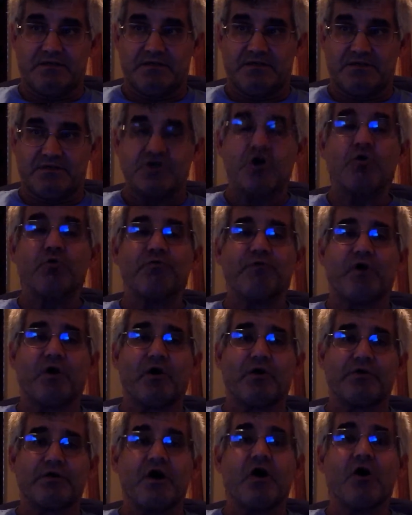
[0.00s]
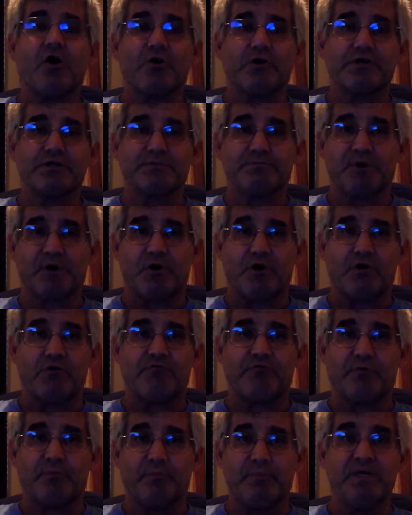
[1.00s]
So far, the hardest part
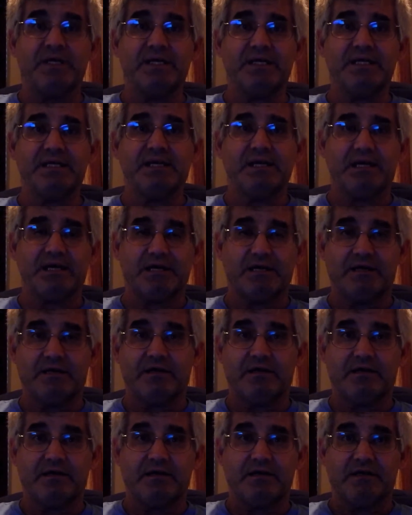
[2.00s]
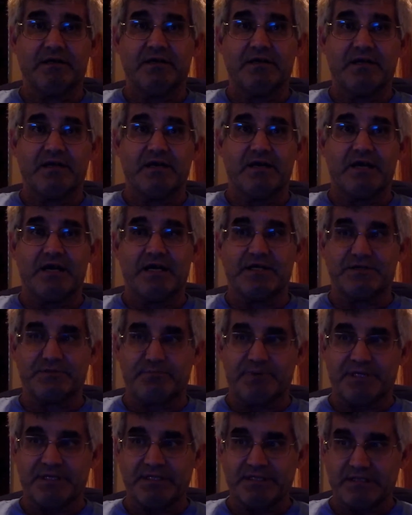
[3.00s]
for me has
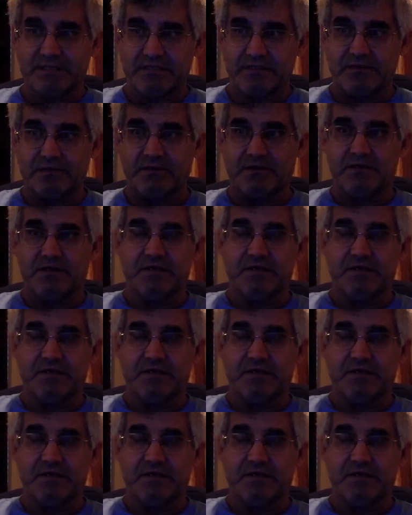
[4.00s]
been to